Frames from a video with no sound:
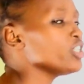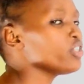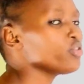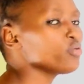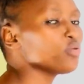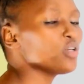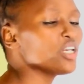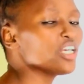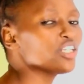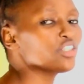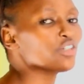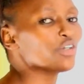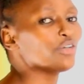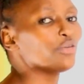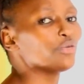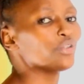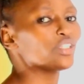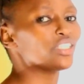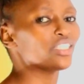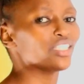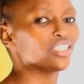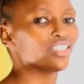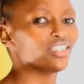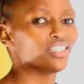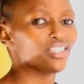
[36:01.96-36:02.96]
insulation
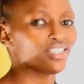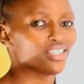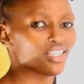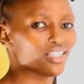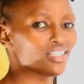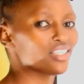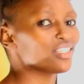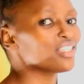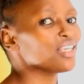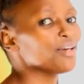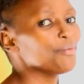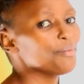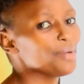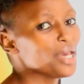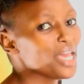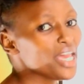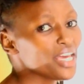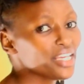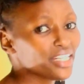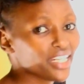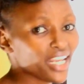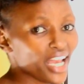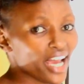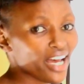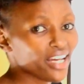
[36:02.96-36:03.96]
which is in the same
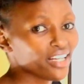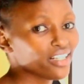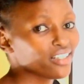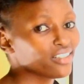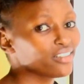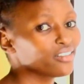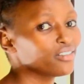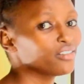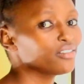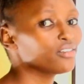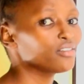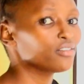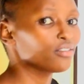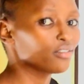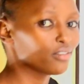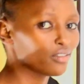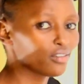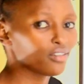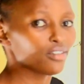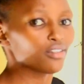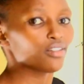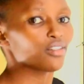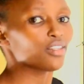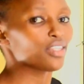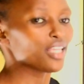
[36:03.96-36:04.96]
area,
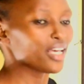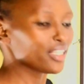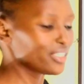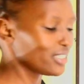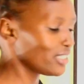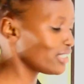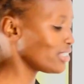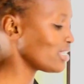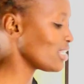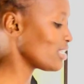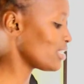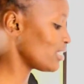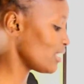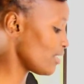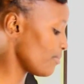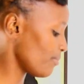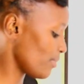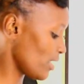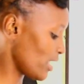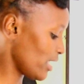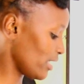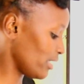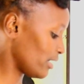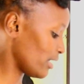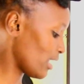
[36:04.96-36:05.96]
that is the
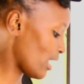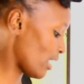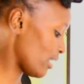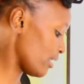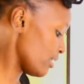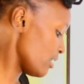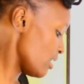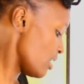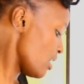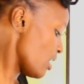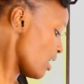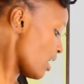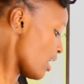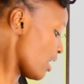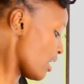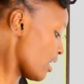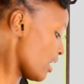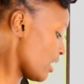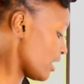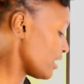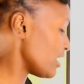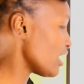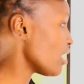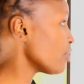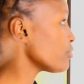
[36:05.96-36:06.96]
same area.
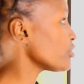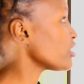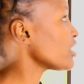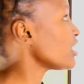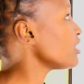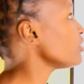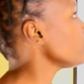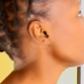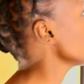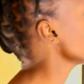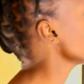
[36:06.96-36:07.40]
Now we shall